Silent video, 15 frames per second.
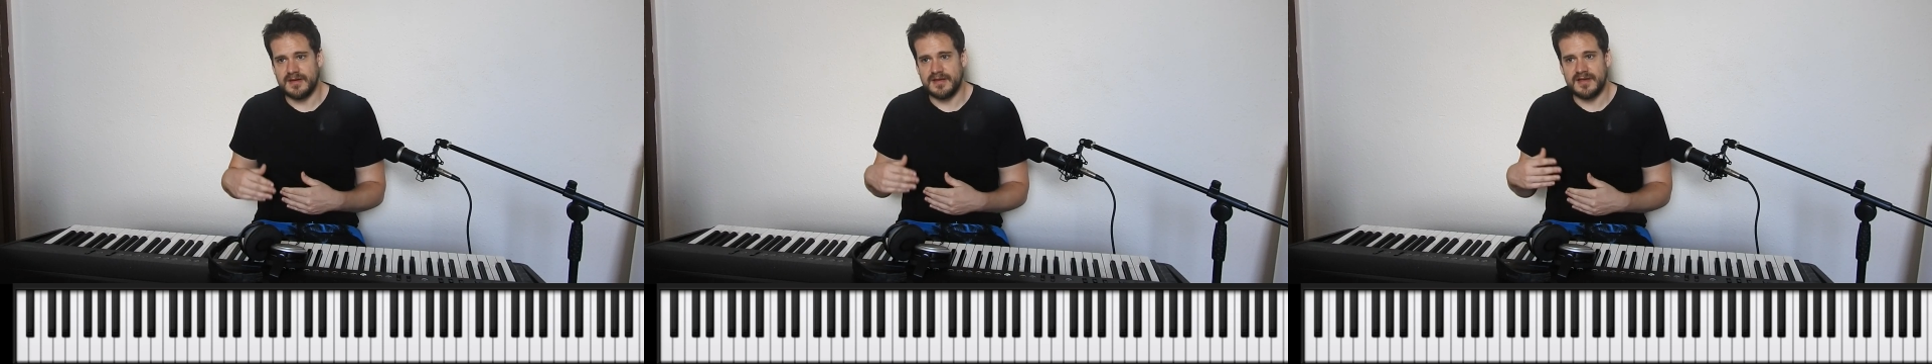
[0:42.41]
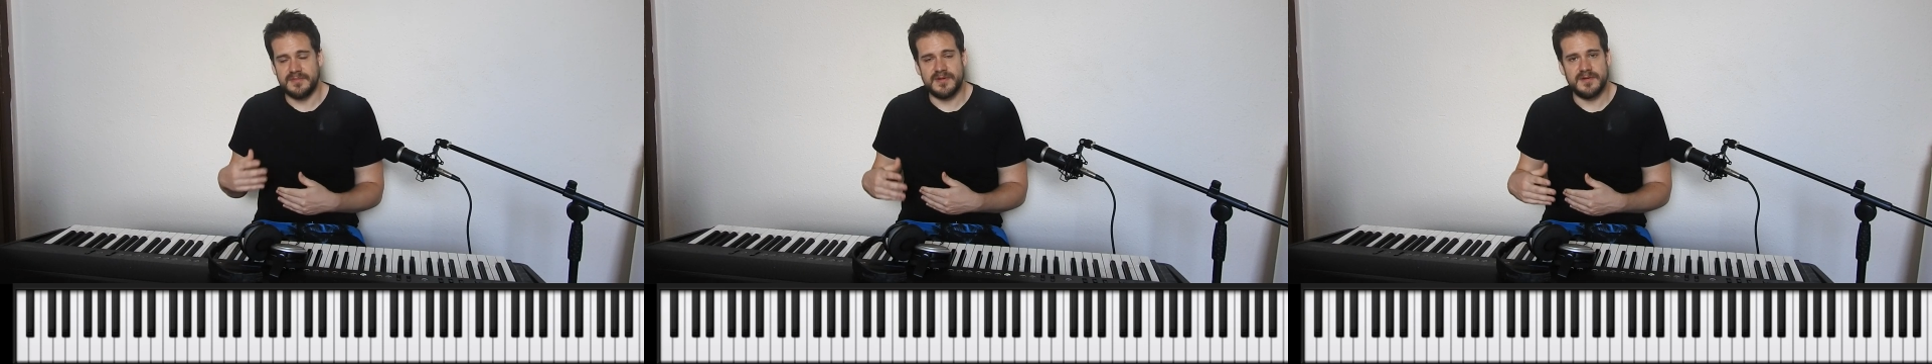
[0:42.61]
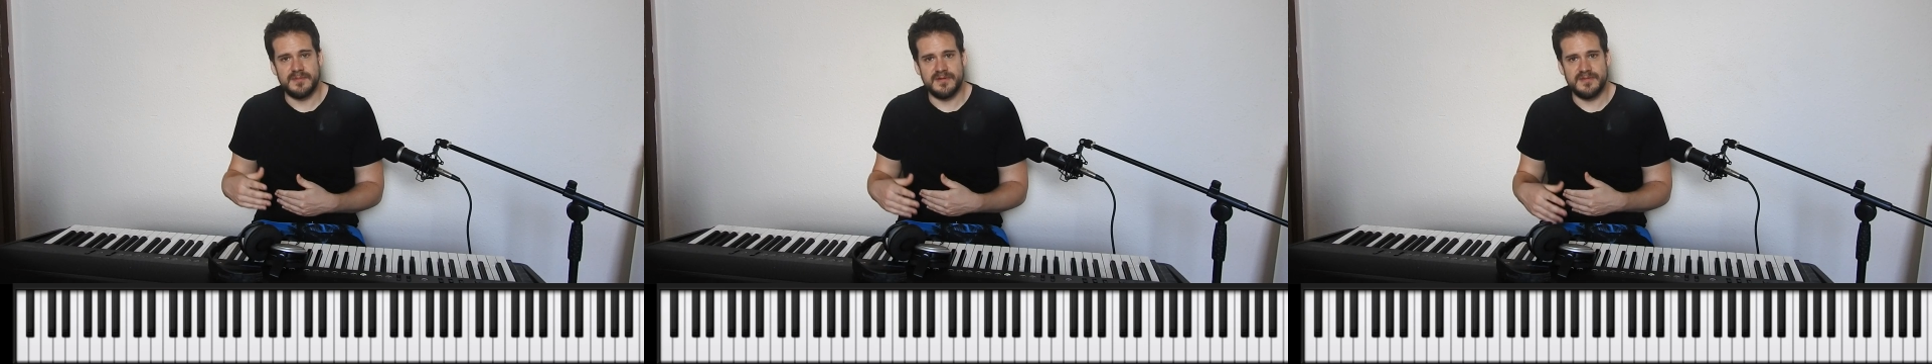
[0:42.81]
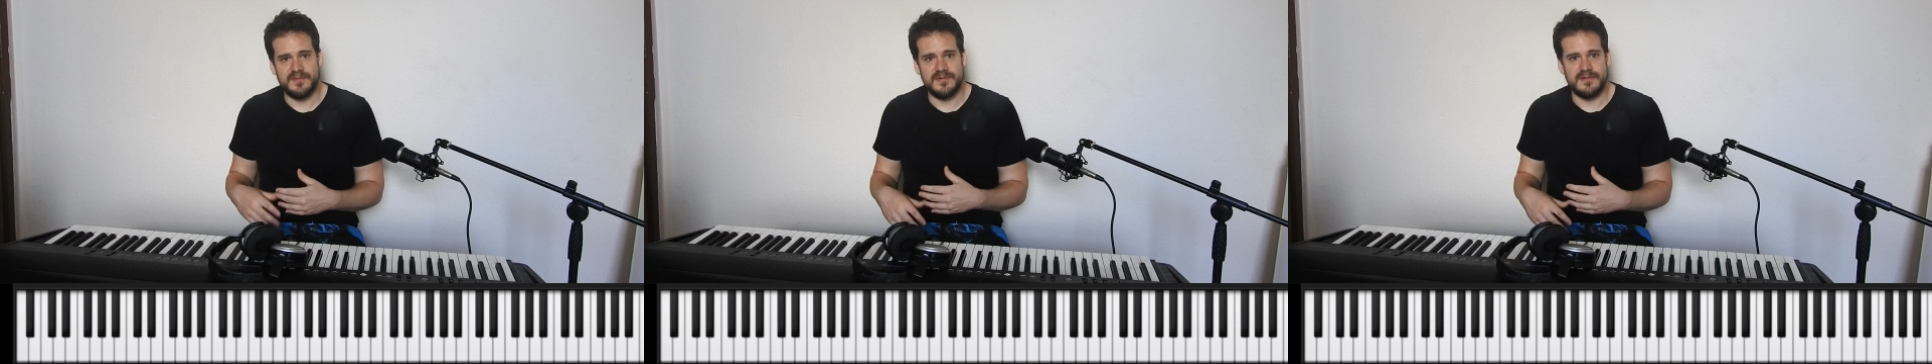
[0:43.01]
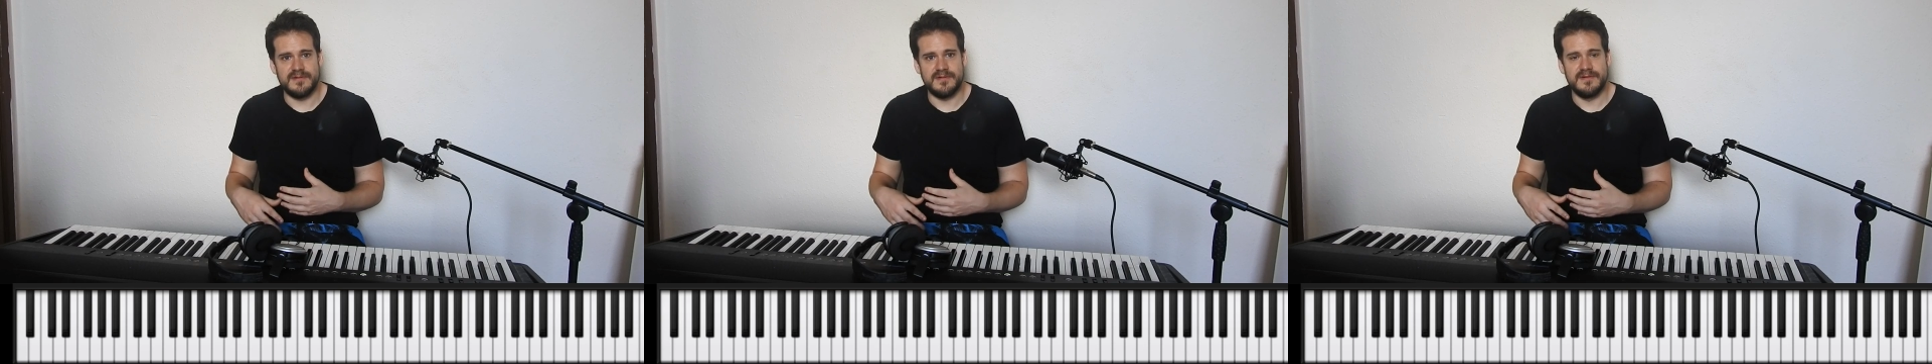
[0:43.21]
come up with
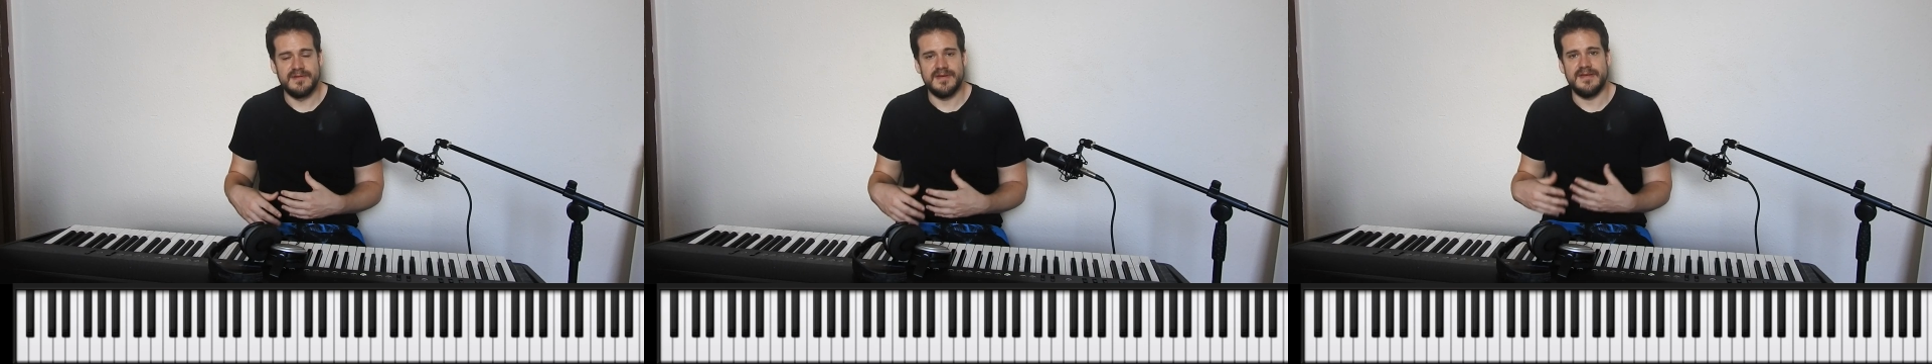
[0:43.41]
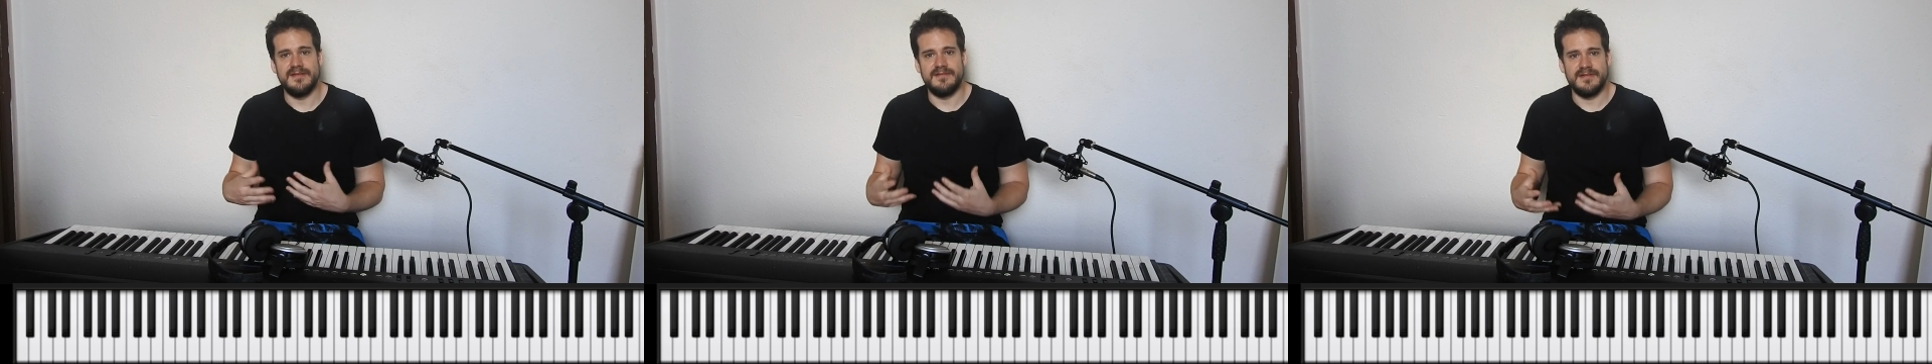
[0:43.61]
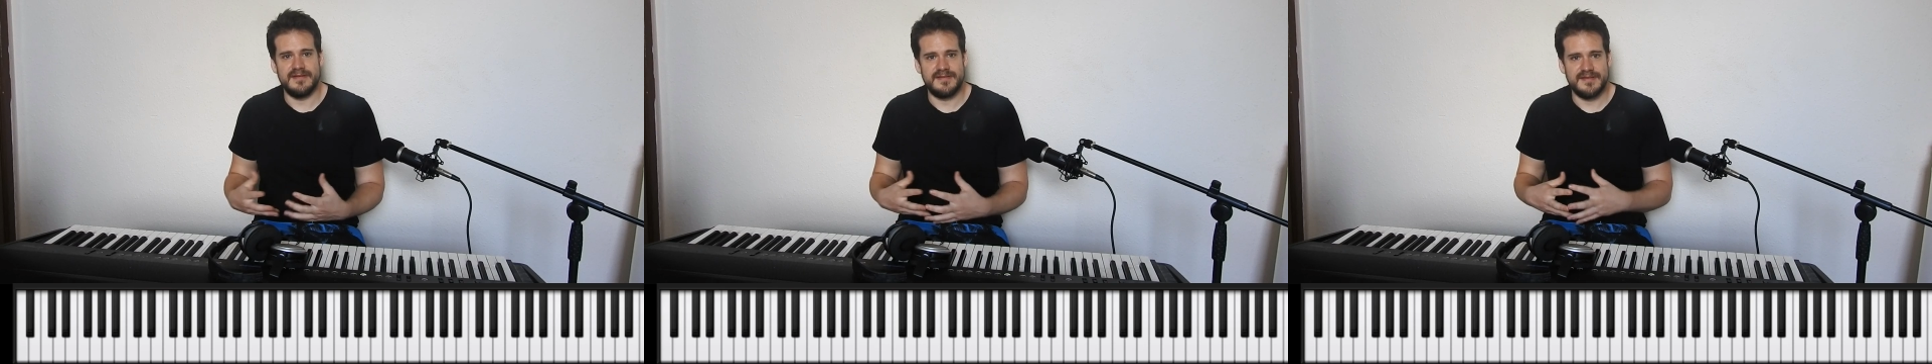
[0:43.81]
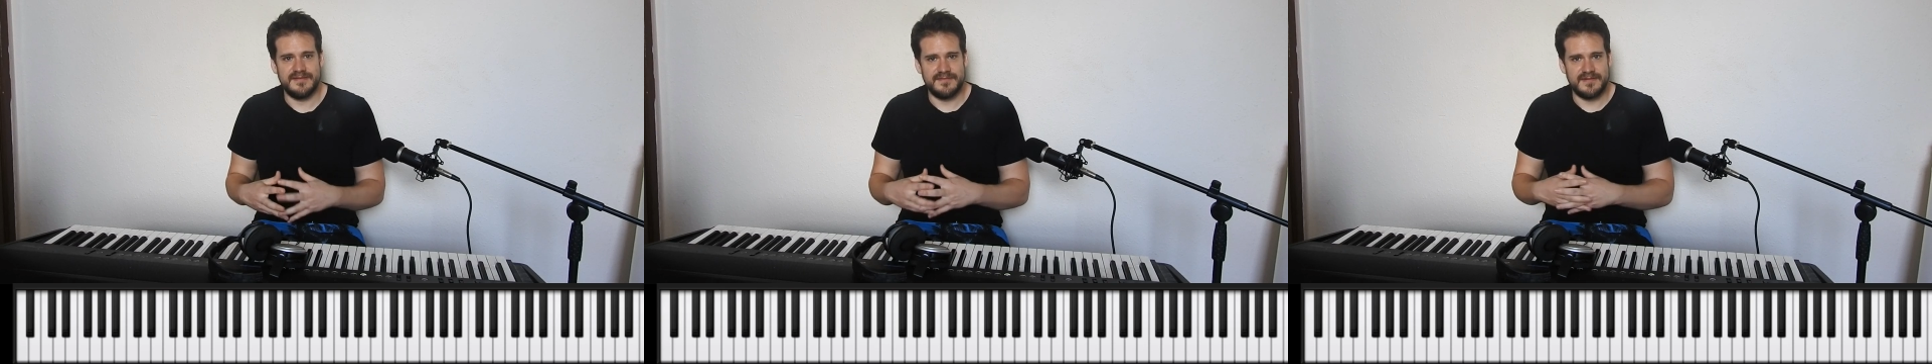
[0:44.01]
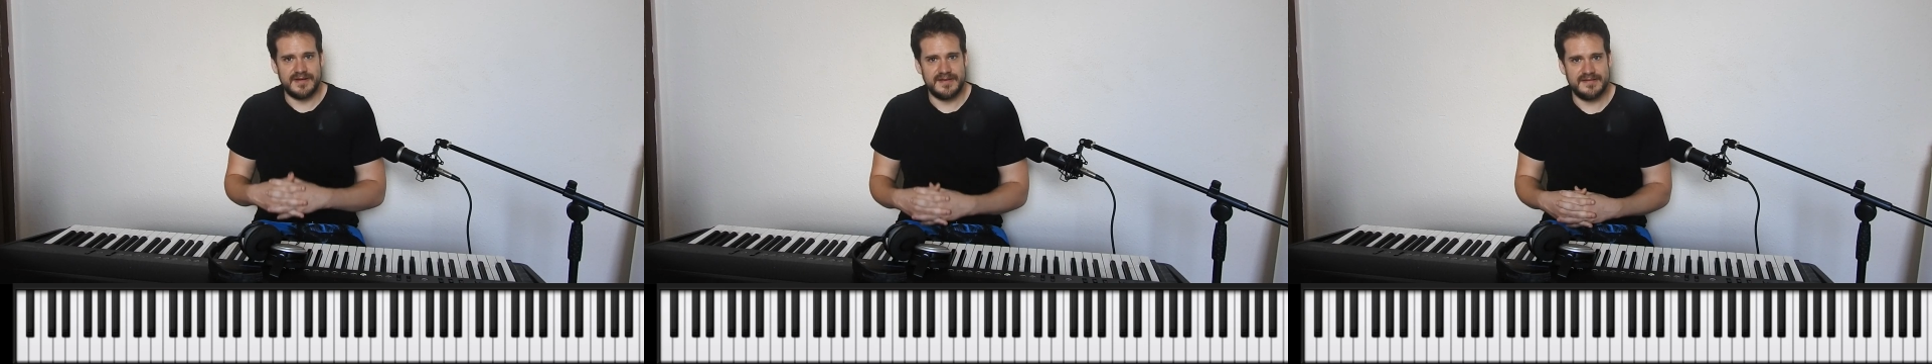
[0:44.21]
more interesting
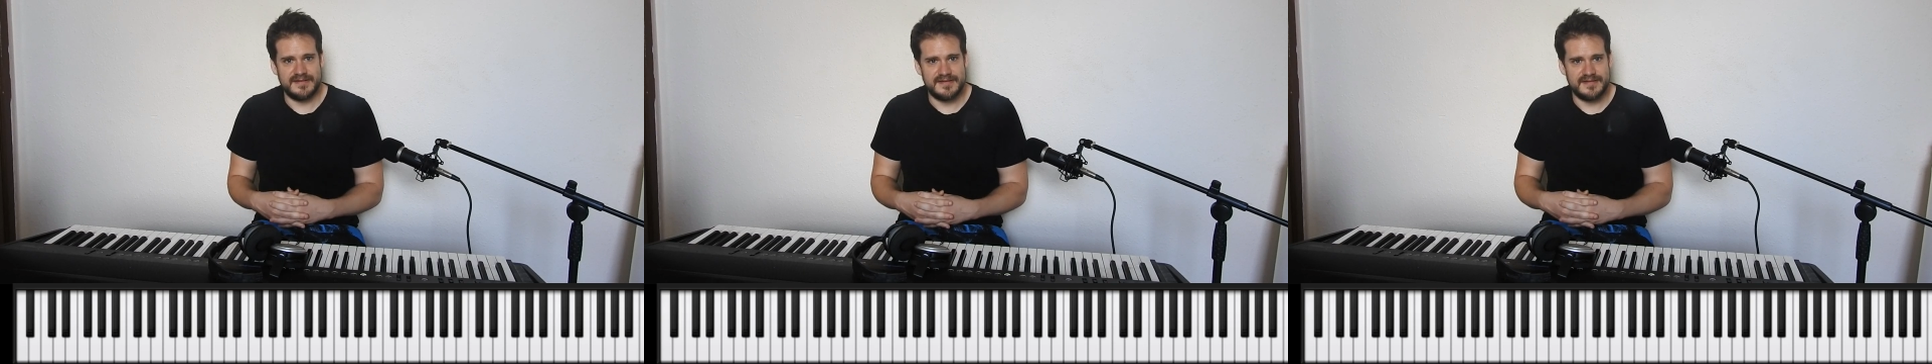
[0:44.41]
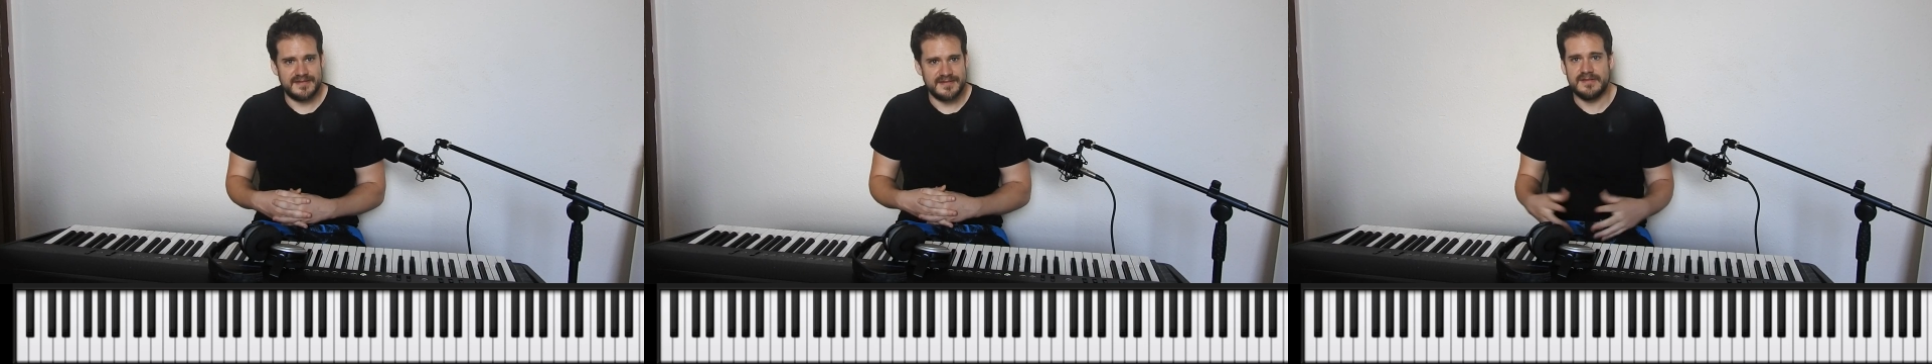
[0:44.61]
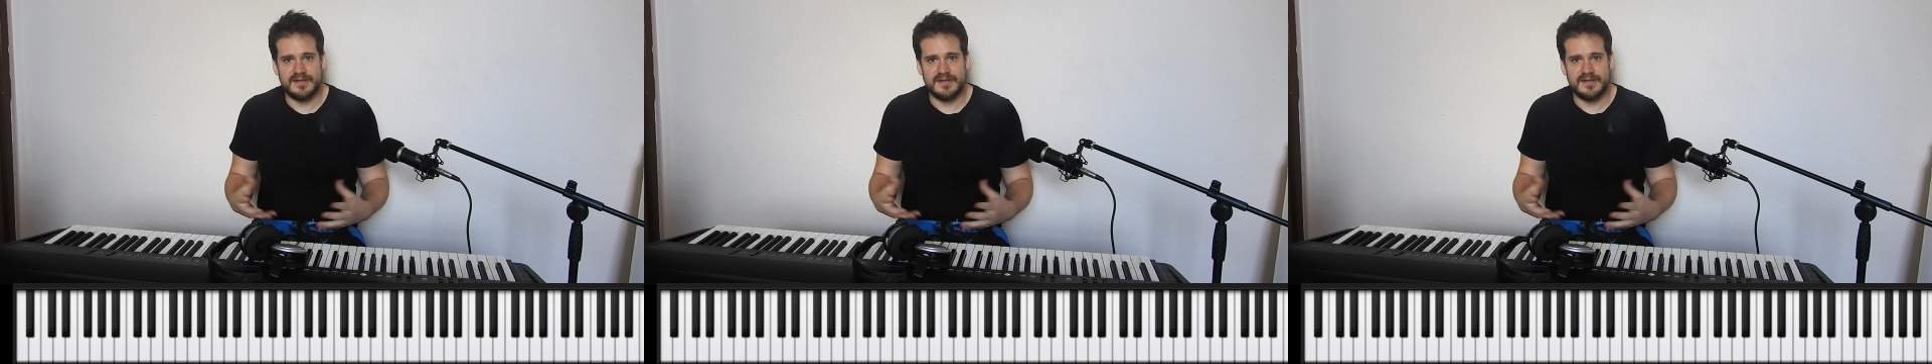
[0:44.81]
phrases.